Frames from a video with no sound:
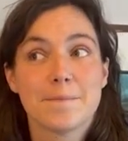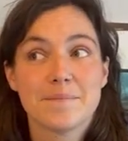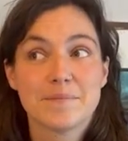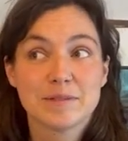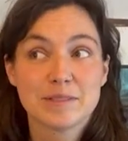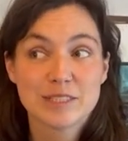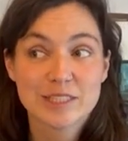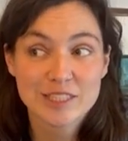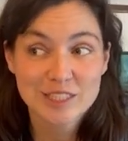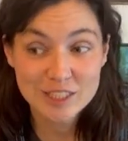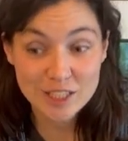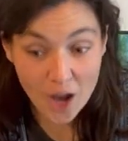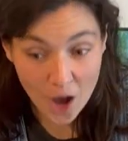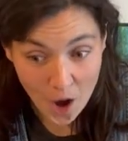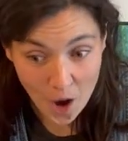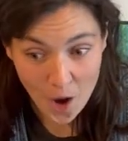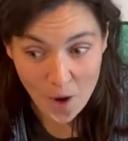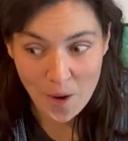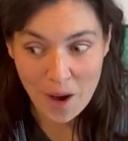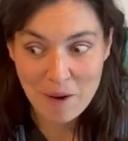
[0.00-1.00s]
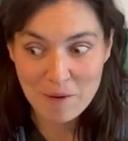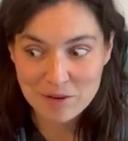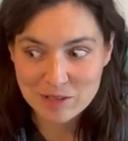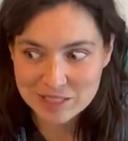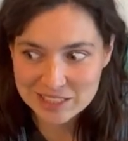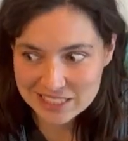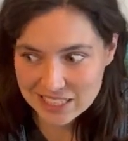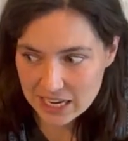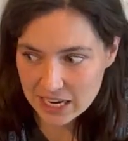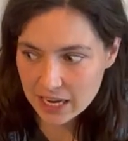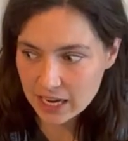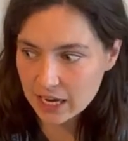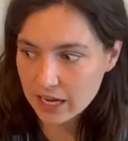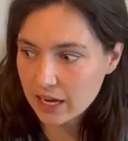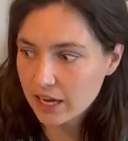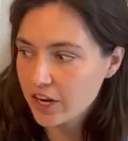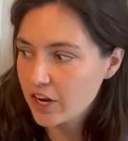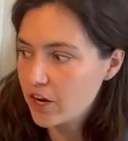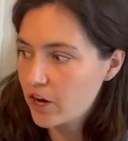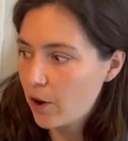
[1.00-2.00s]
So I was seeing,
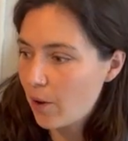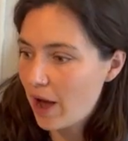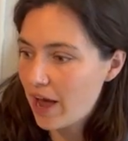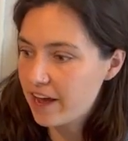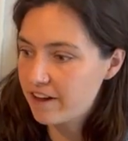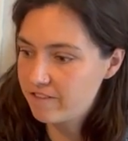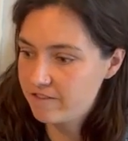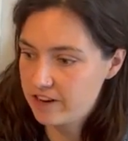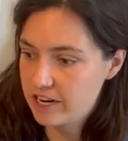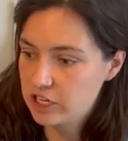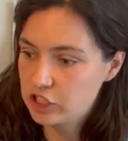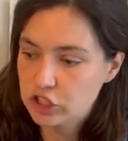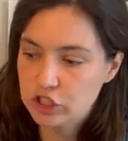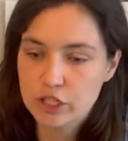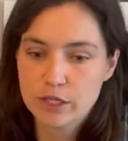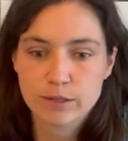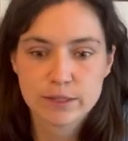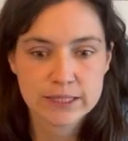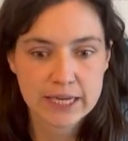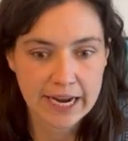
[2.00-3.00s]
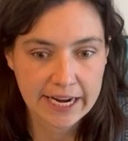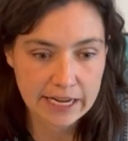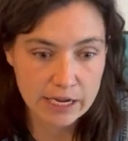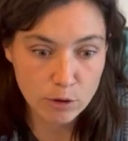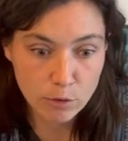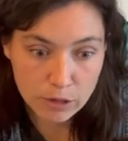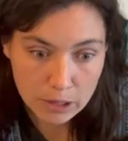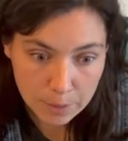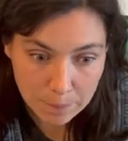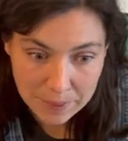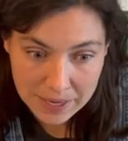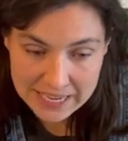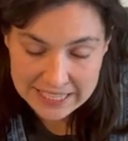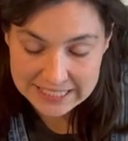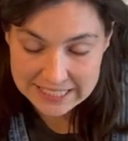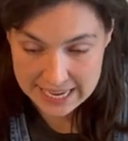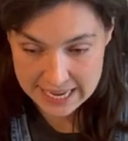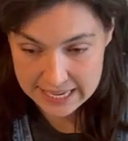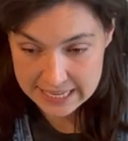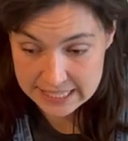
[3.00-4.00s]
you know, I had finished those tiny quilt
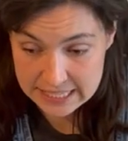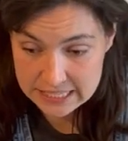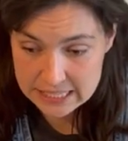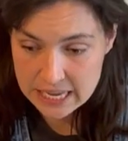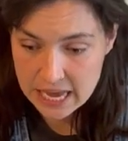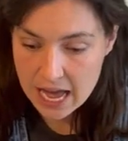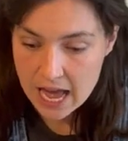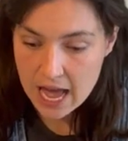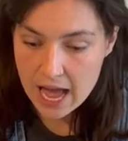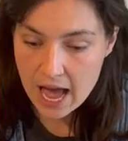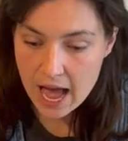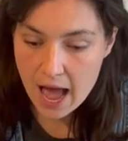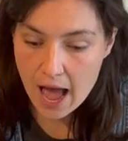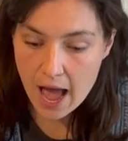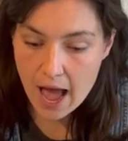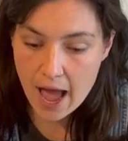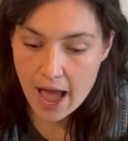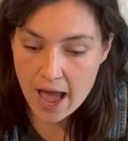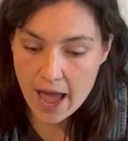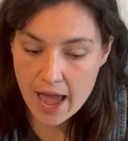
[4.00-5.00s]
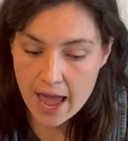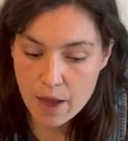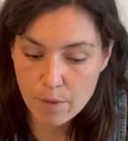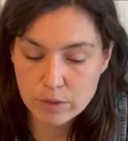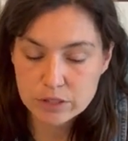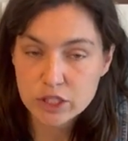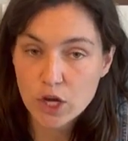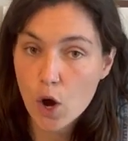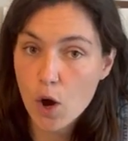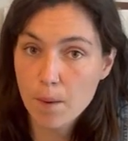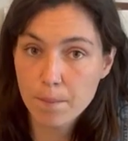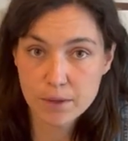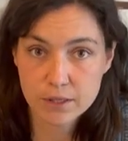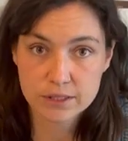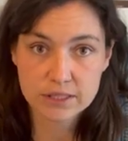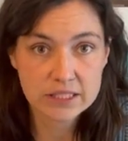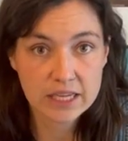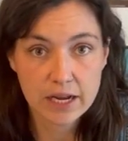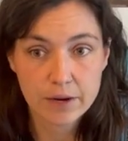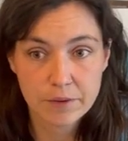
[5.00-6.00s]
pieces I was
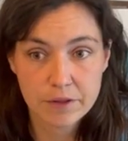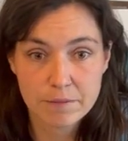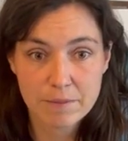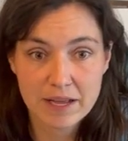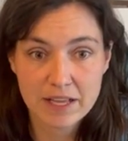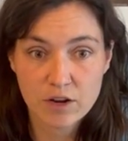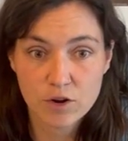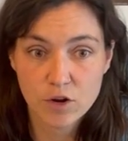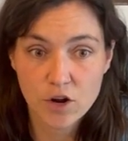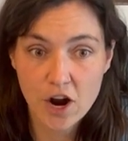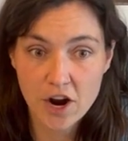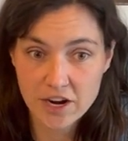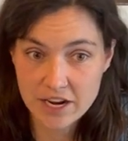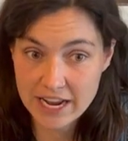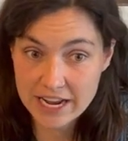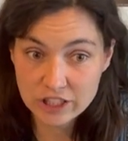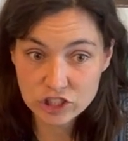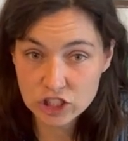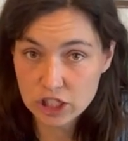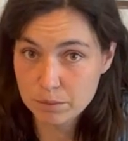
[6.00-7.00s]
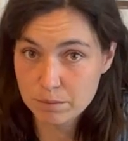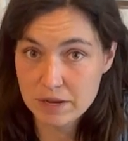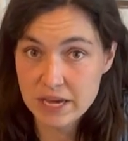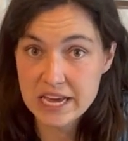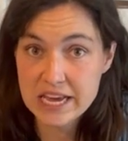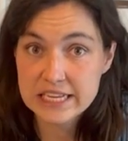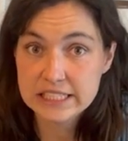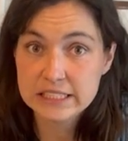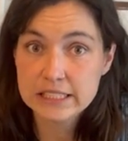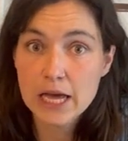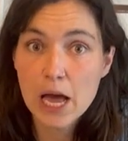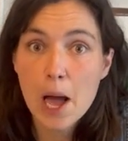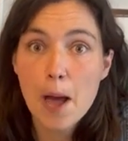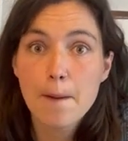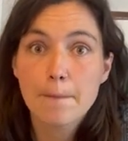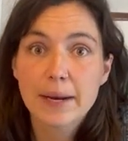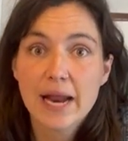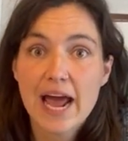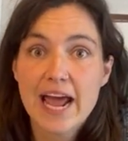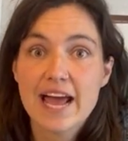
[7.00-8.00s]
almost done with my little carnation piece,
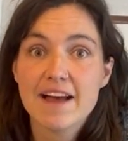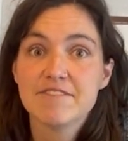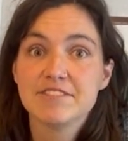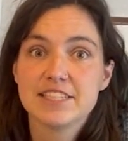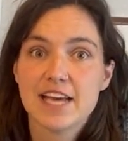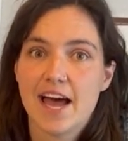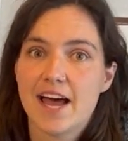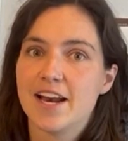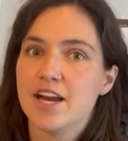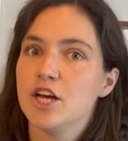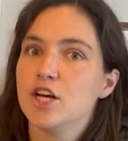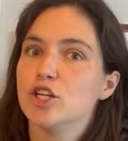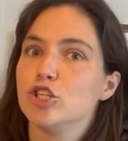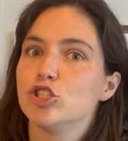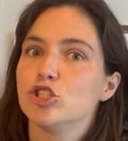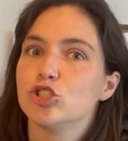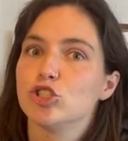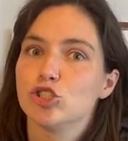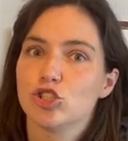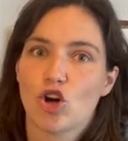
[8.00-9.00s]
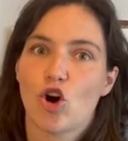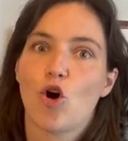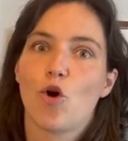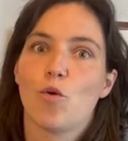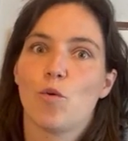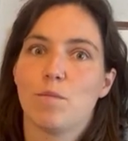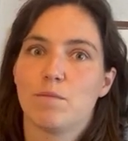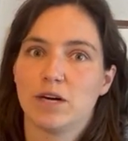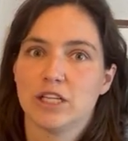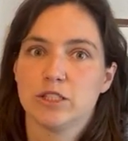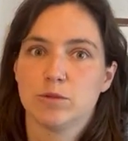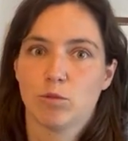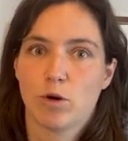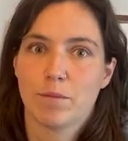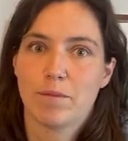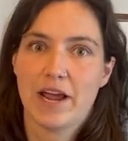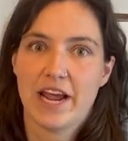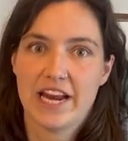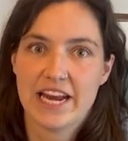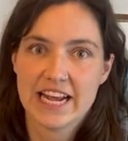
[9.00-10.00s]
but I have done so much more
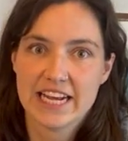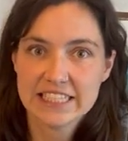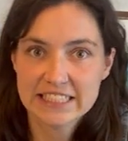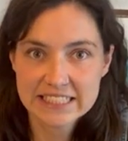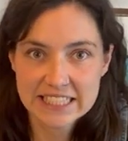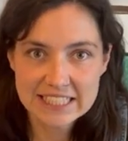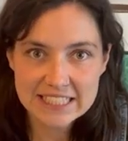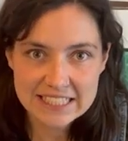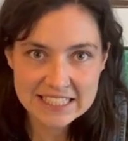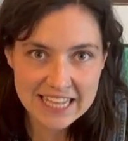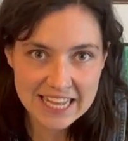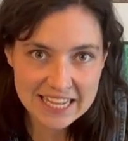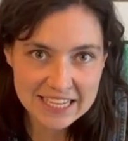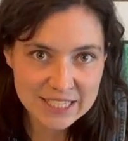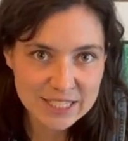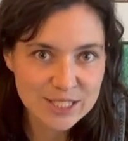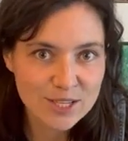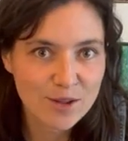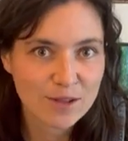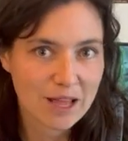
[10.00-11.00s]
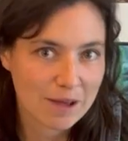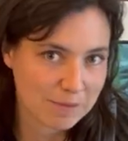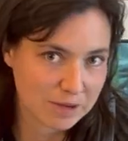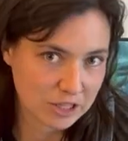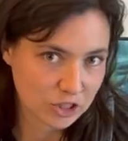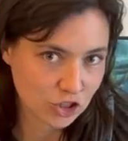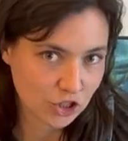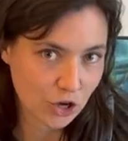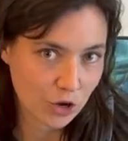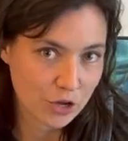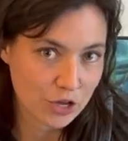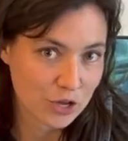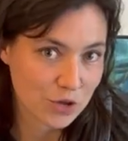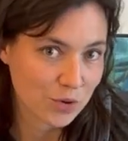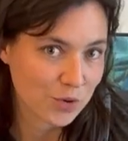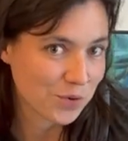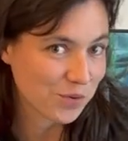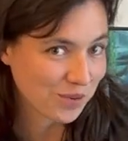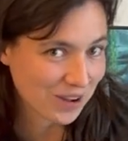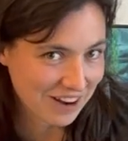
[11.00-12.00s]
painting since then, so let me show you
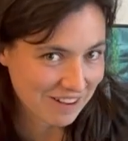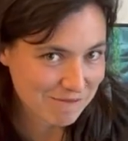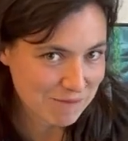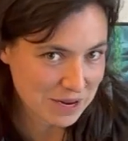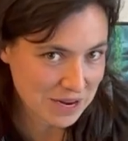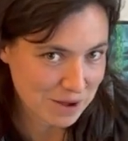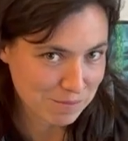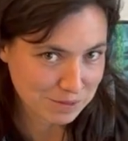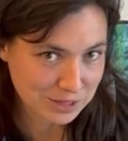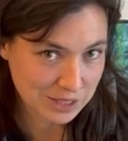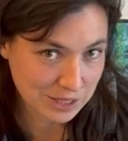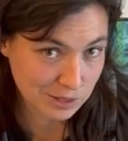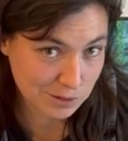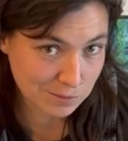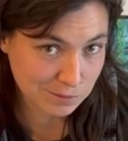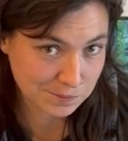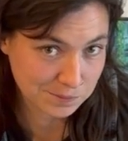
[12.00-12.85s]
what I've been up to.